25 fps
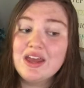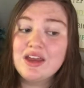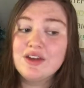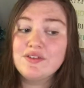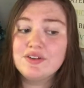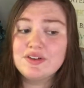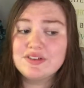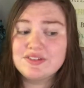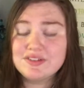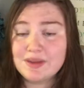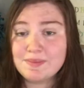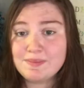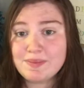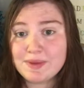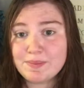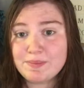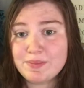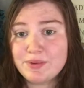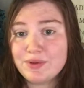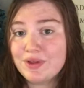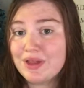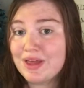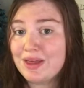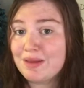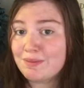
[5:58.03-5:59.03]
For some
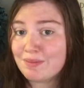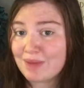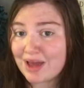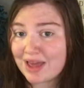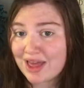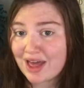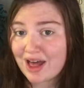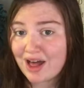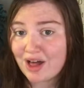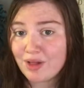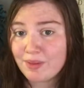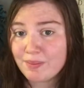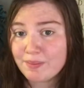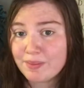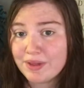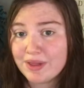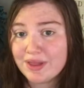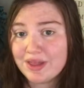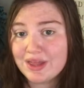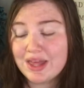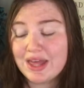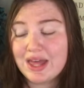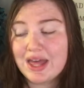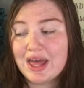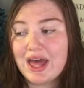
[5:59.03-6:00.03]
people, it might help
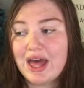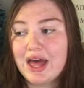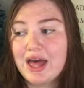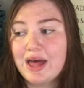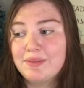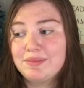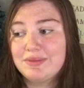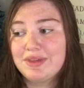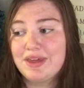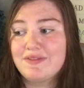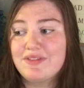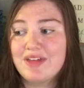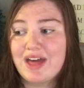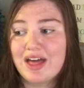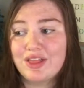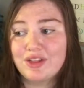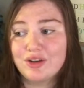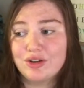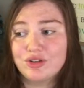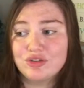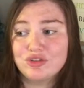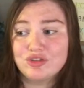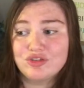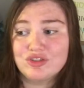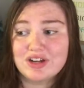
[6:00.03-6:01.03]
give that
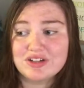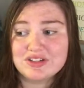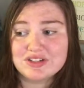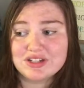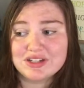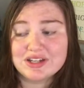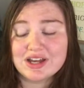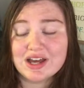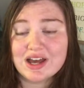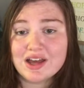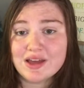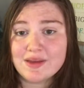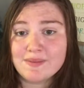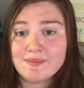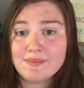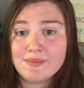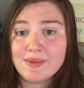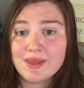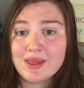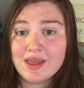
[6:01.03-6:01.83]
little stretch of time.